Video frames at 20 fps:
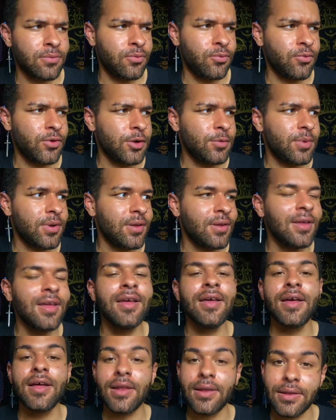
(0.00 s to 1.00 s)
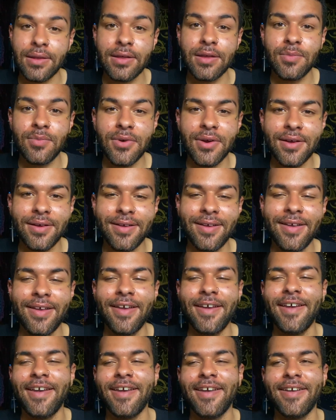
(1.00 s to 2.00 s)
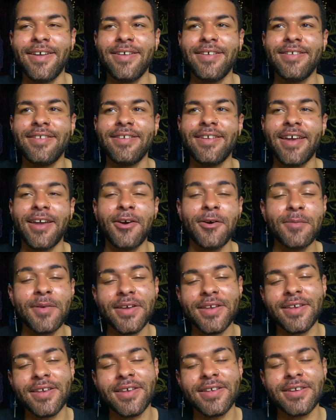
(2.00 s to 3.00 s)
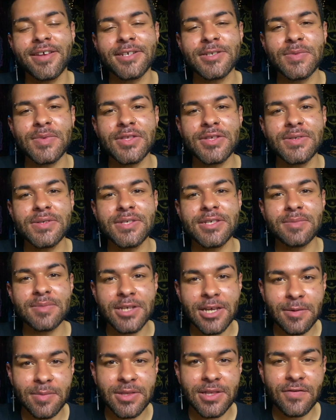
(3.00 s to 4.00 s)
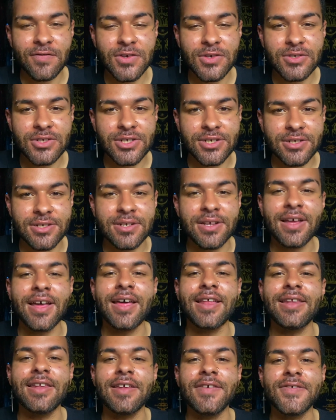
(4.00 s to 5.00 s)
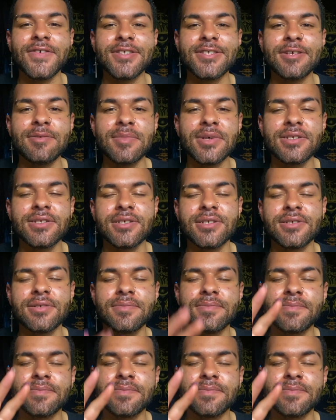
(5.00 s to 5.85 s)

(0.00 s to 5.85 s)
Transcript: Libra, Libra, and I hope I can connect with you sometime in the future. I love you so much.